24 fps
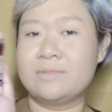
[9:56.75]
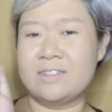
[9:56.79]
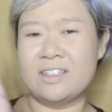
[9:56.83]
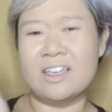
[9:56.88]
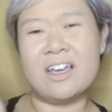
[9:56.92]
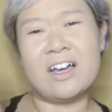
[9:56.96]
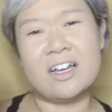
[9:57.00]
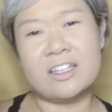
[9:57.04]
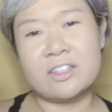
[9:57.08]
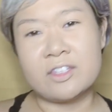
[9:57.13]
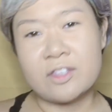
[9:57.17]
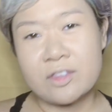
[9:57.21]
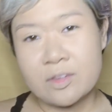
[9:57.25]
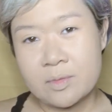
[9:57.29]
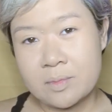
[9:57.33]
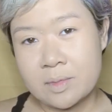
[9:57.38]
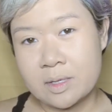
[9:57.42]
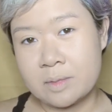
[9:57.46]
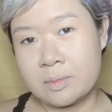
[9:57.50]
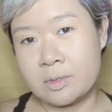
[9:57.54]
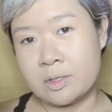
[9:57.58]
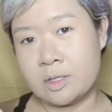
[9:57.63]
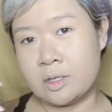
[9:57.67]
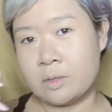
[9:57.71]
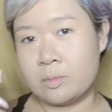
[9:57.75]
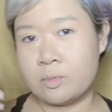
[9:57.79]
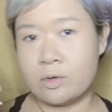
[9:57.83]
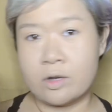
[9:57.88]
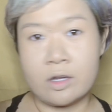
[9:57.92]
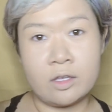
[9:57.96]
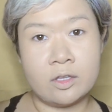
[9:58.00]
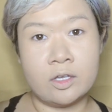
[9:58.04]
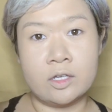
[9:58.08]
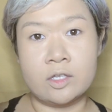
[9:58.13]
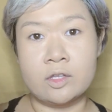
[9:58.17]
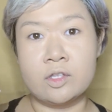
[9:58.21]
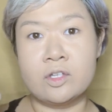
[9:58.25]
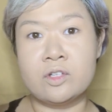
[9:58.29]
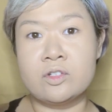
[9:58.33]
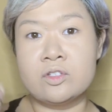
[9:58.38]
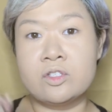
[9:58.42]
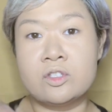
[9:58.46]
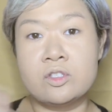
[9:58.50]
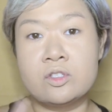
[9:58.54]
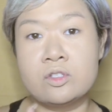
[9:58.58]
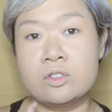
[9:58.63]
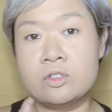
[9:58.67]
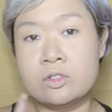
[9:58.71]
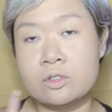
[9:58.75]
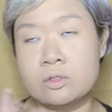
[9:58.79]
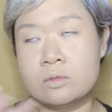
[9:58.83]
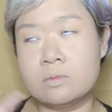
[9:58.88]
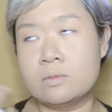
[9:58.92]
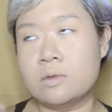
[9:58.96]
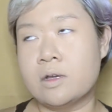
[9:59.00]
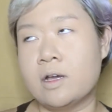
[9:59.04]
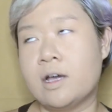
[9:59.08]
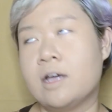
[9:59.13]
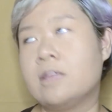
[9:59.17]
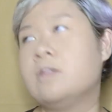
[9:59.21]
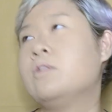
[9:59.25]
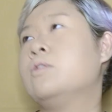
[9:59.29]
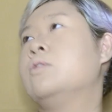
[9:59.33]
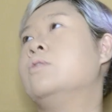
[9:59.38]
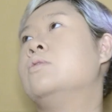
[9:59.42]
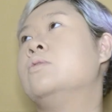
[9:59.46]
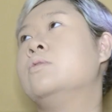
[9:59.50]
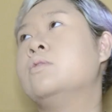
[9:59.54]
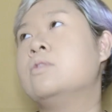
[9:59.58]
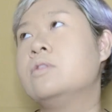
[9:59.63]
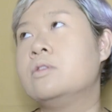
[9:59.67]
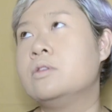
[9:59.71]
another Maybelline product. There's, I don't know,